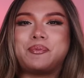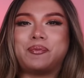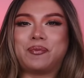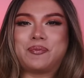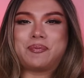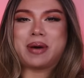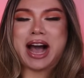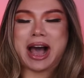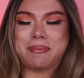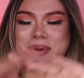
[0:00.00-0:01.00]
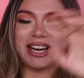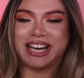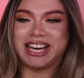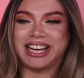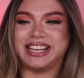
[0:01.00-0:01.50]
watch marina
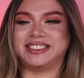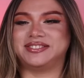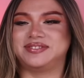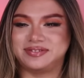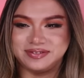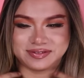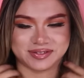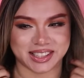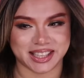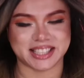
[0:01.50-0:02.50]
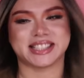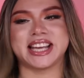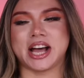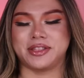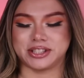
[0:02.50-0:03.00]
poppin', let's see
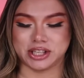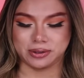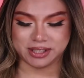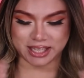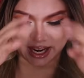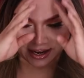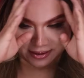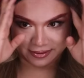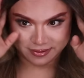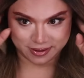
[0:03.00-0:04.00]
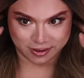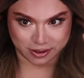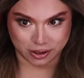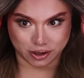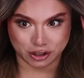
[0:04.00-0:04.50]
how this goes down
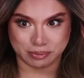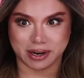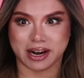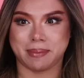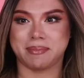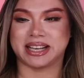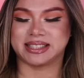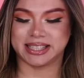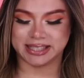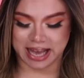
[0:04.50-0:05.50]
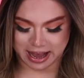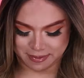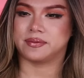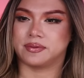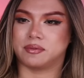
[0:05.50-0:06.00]
the girls burn up mess this up
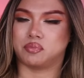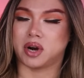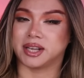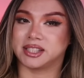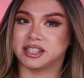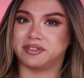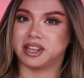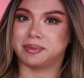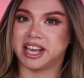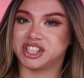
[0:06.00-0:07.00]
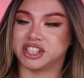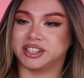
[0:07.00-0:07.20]
process ladies, of elimination